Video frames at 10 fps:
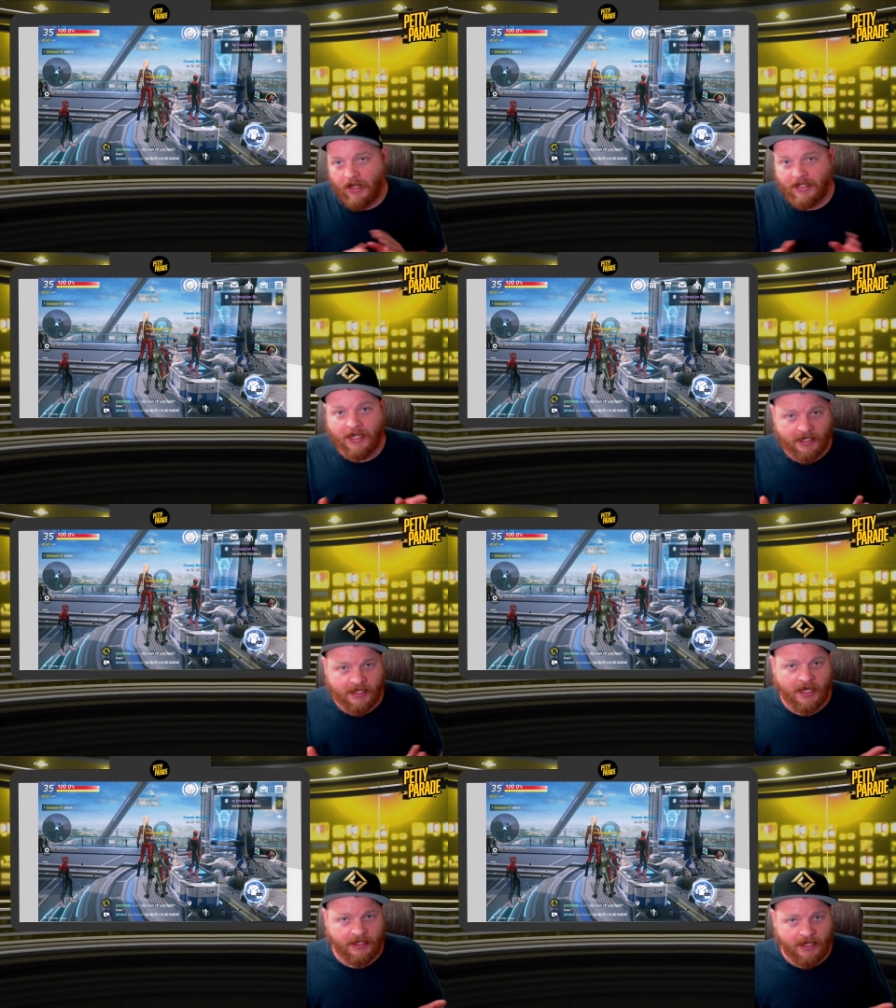Yada,
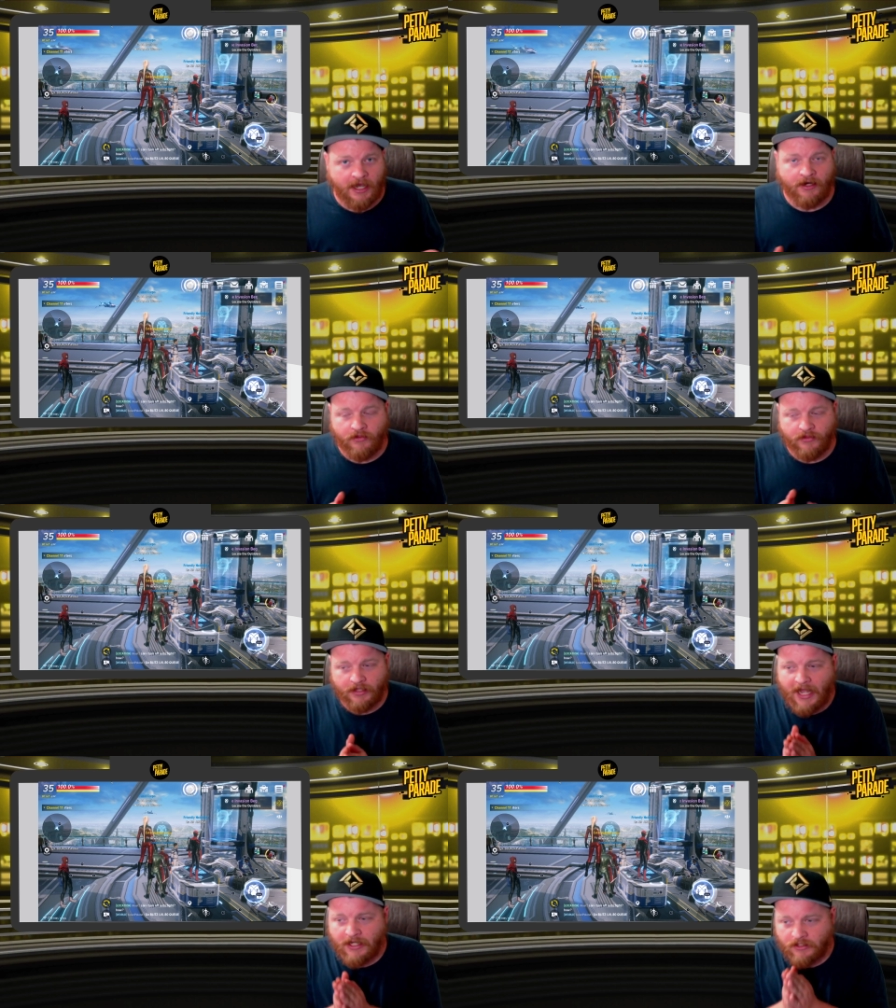yada, yada. The
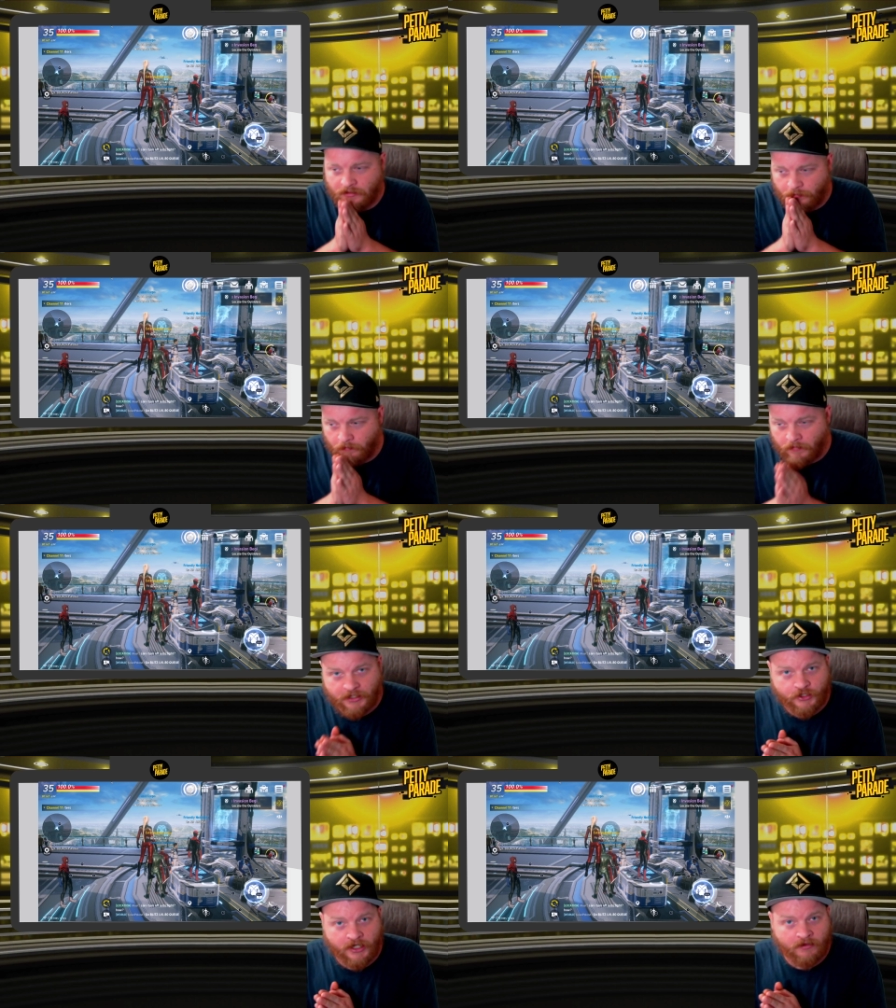last
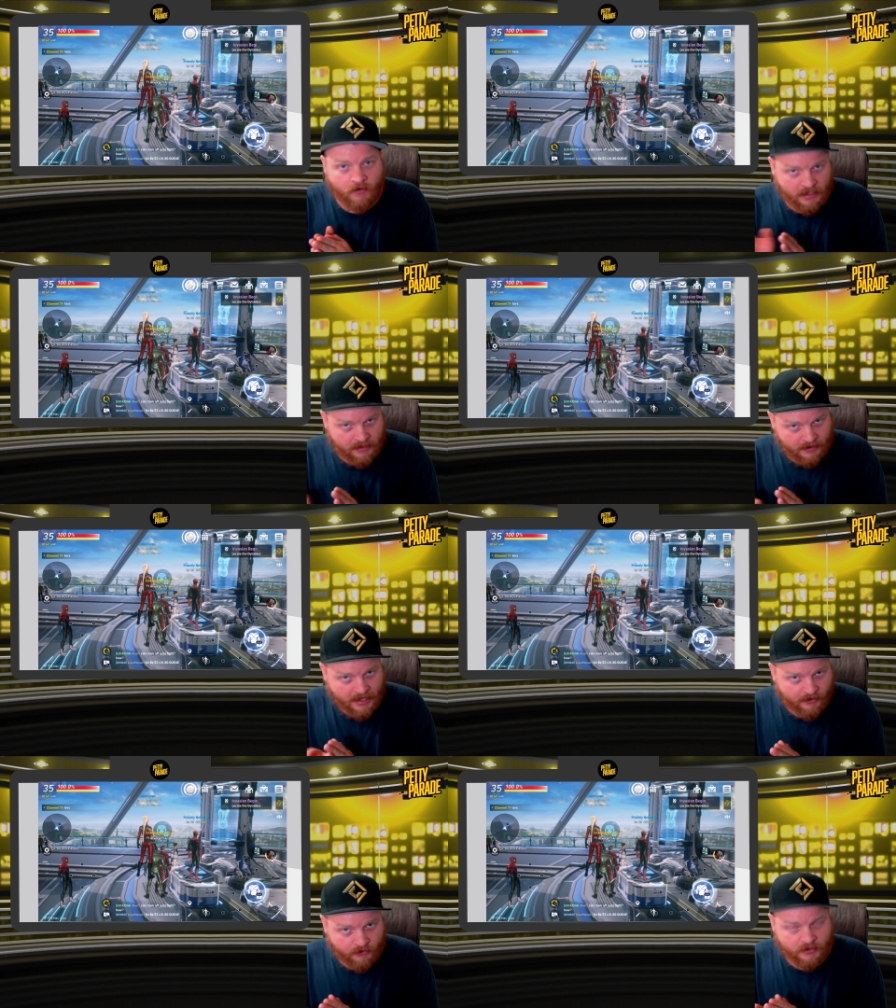mission in
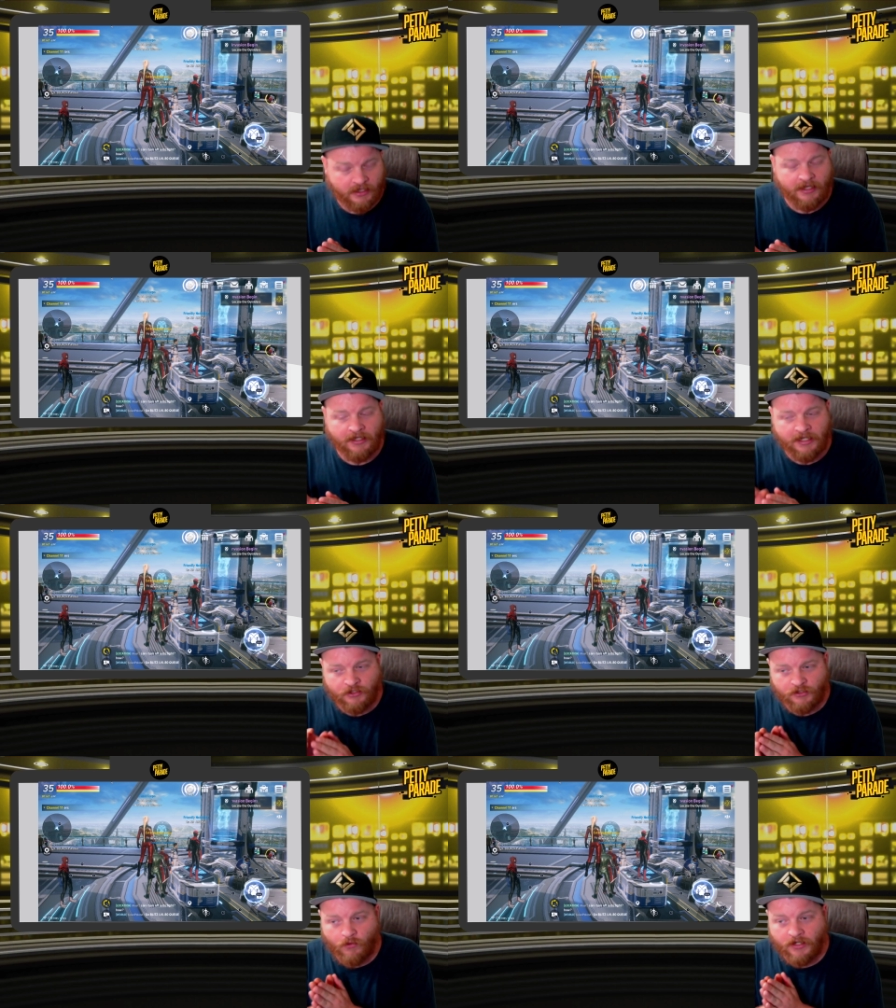that little thing
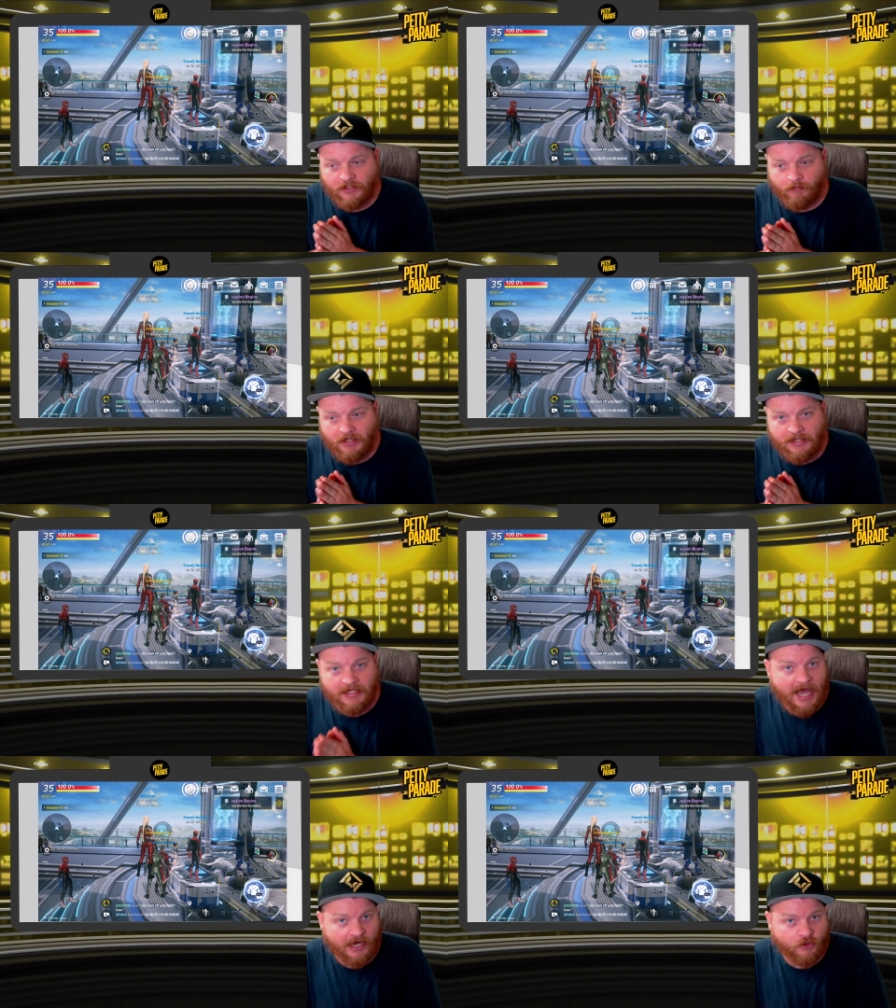is going to be
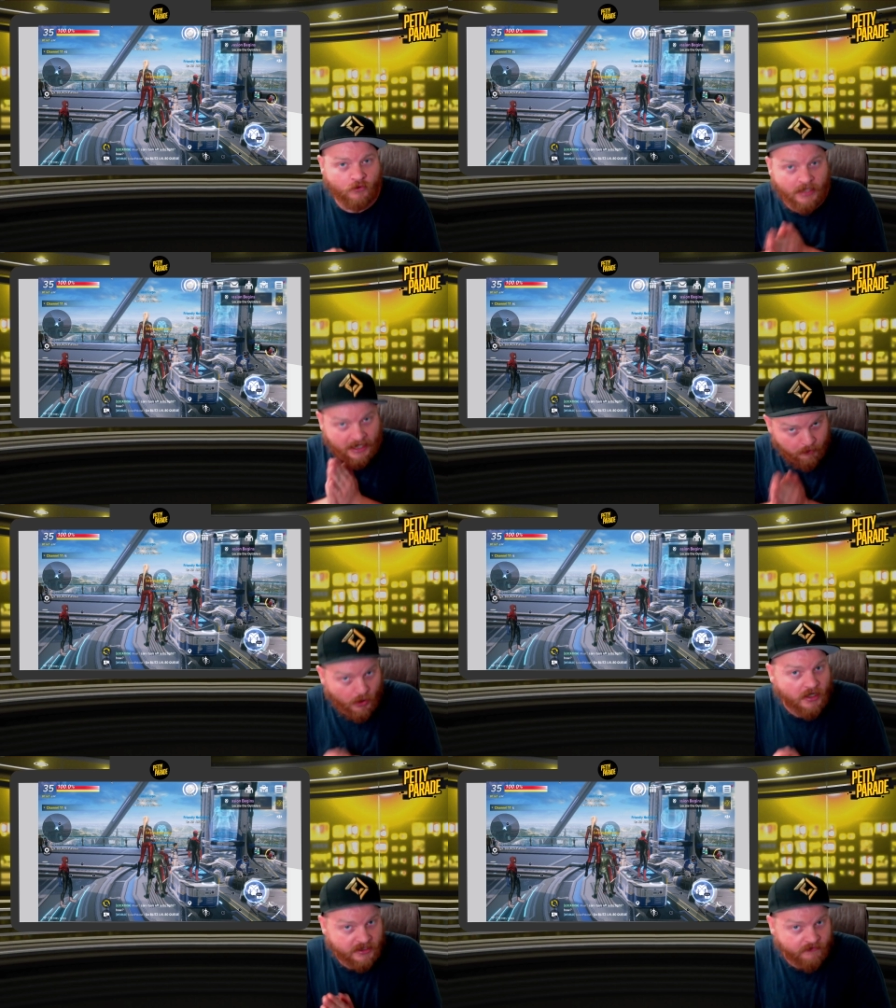the actual like
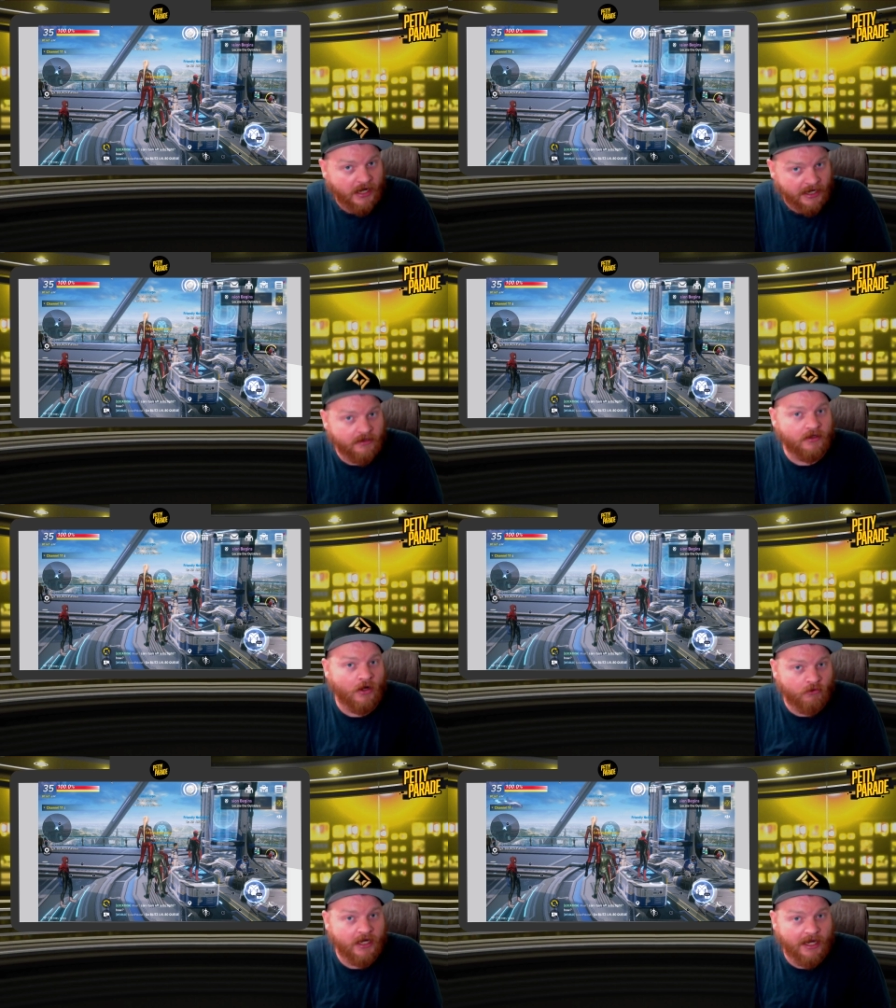boss fight.
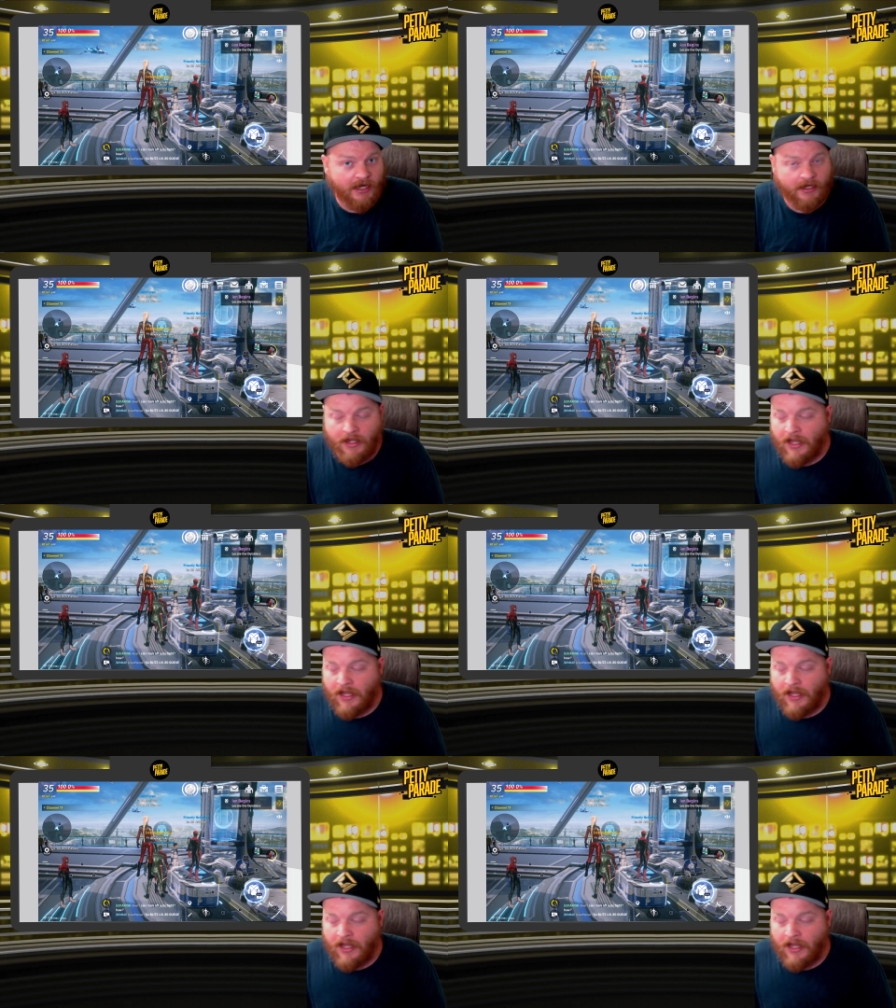Okay.